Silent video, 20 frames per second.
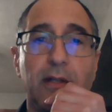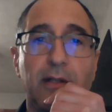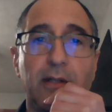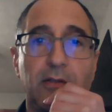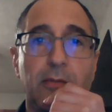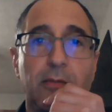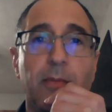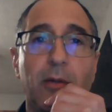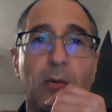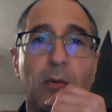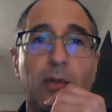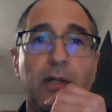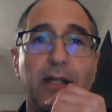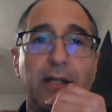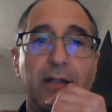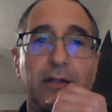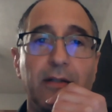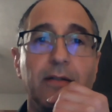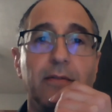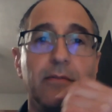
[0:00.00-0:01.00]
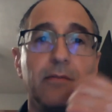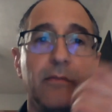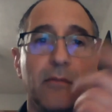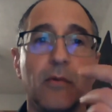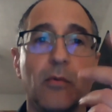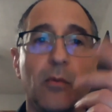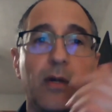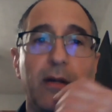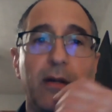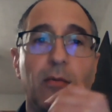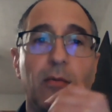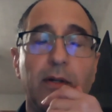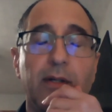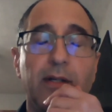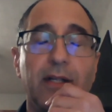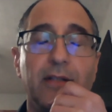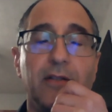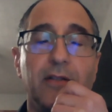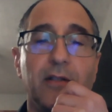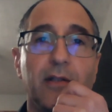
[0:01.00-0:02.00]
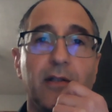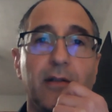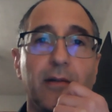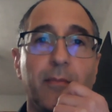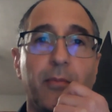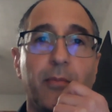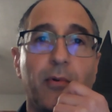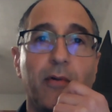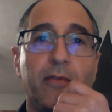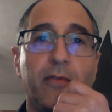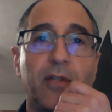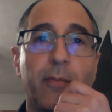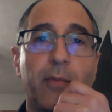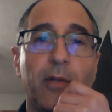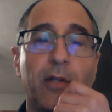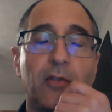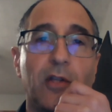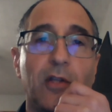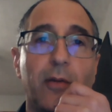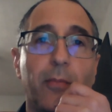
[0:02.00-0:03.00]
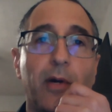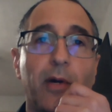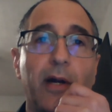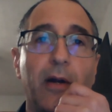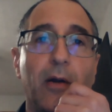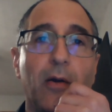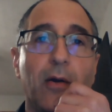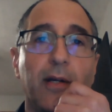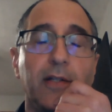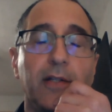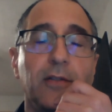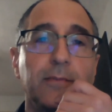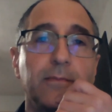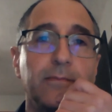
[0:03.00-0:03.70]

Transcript: And to me, we need to improve some of those other priorities.